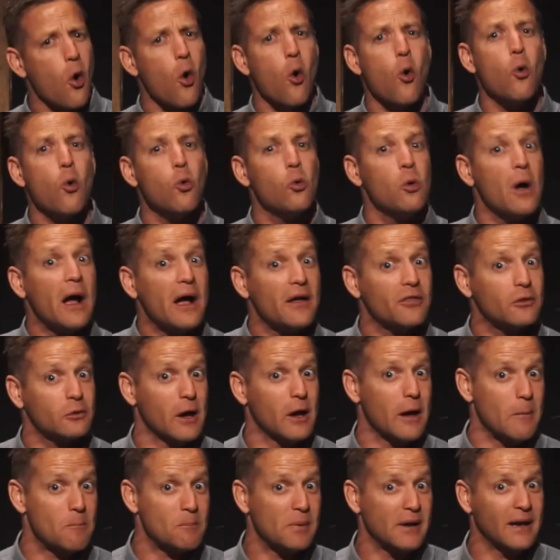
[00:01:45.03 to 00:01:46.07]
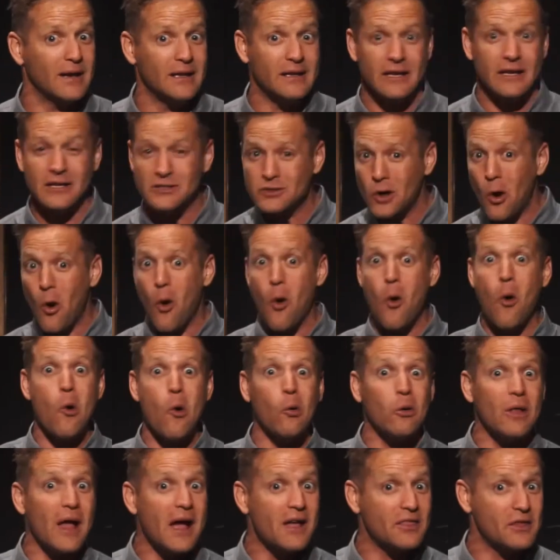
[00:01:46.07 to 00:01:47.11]
all other opinions,
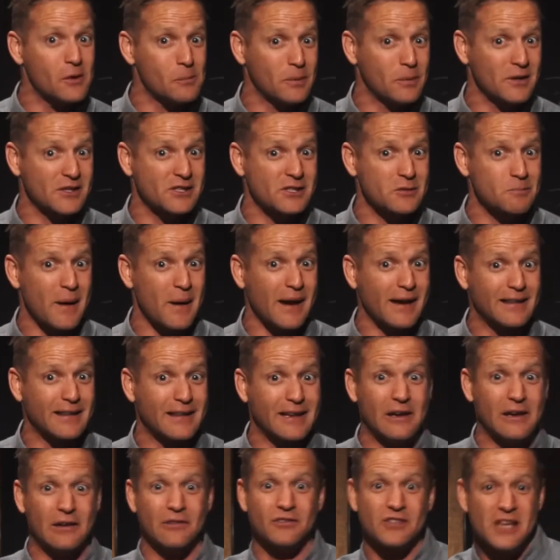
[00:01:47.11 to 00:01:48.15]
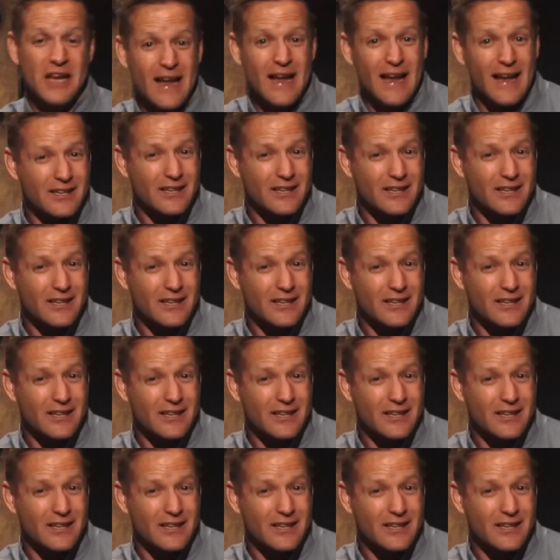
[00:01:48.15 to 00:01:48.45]
all other perspectives,